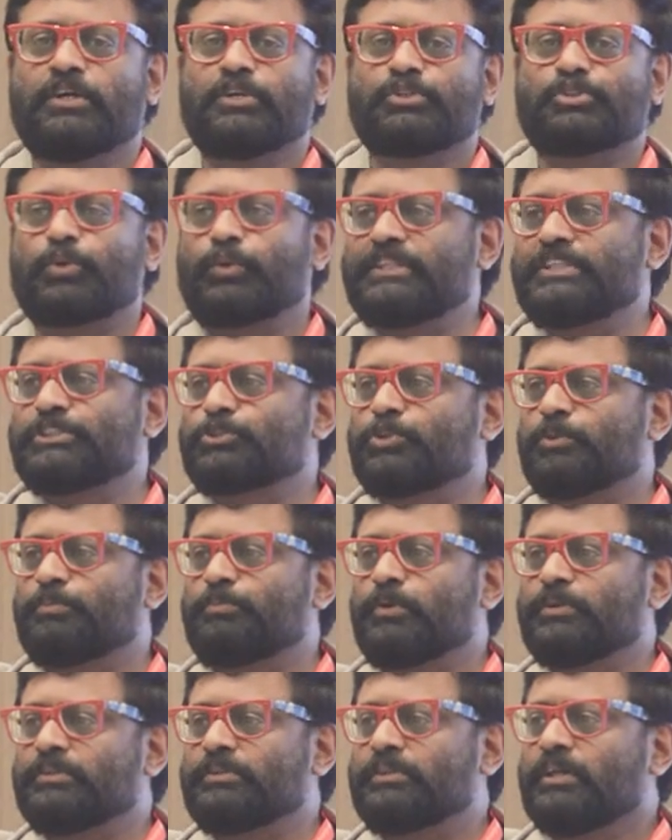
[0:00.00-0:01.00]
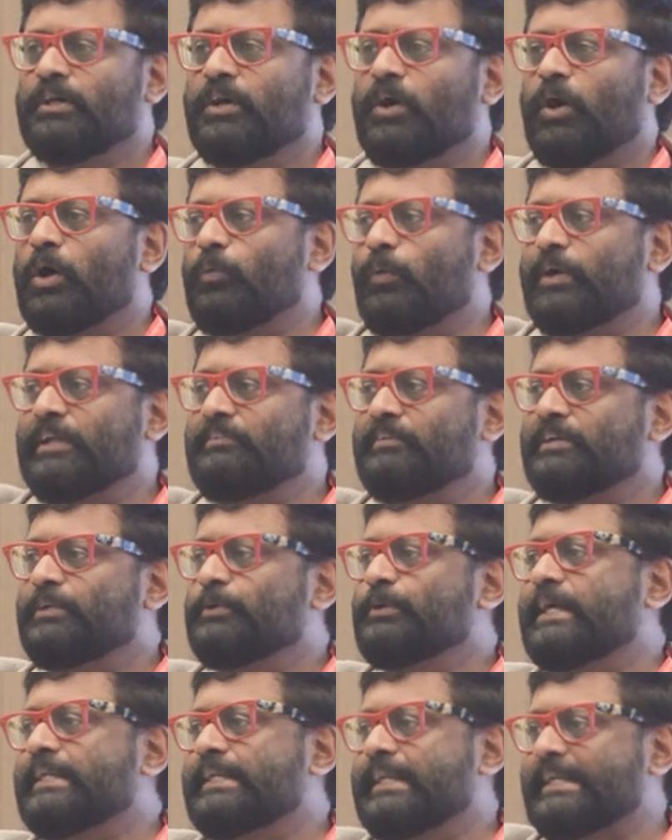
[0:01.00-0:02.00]
Show this coupon or whatever,
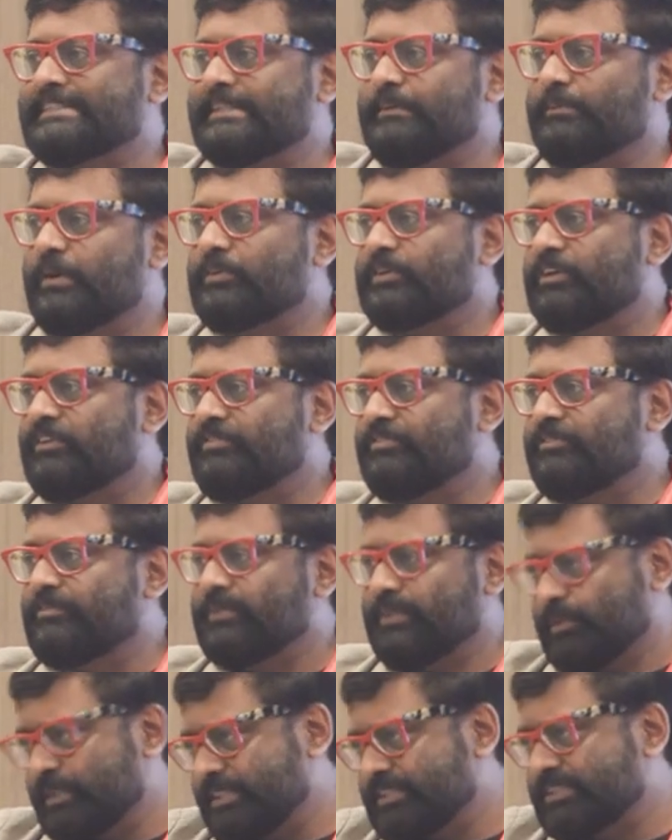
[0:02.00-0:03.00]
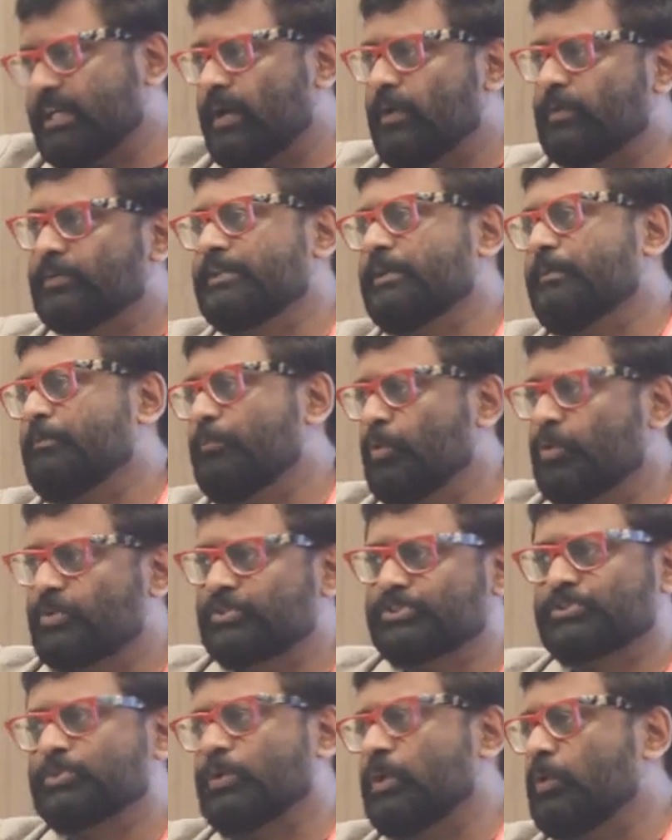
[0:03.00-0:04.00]
you get X amount of, you know, discount in a
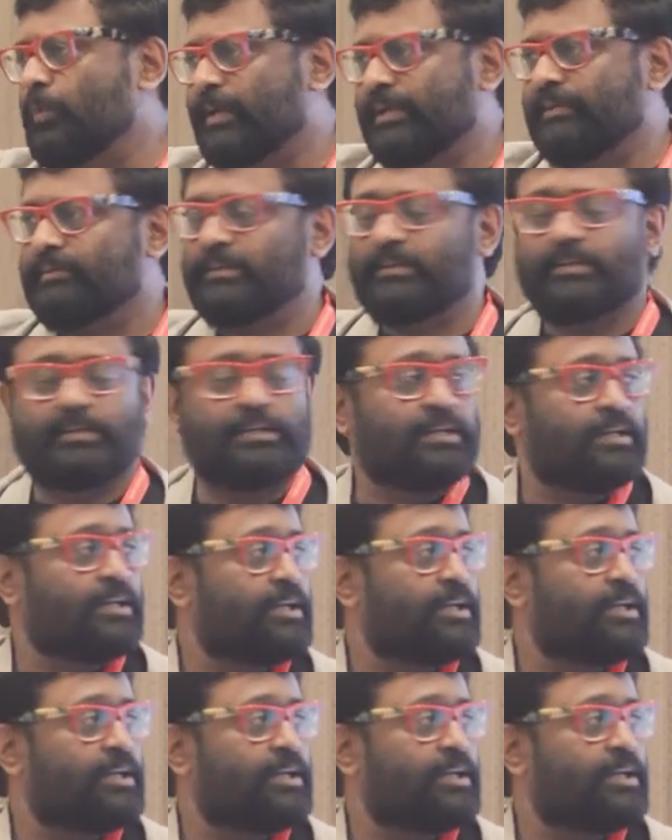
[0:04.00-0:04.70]
bookstore or whatever.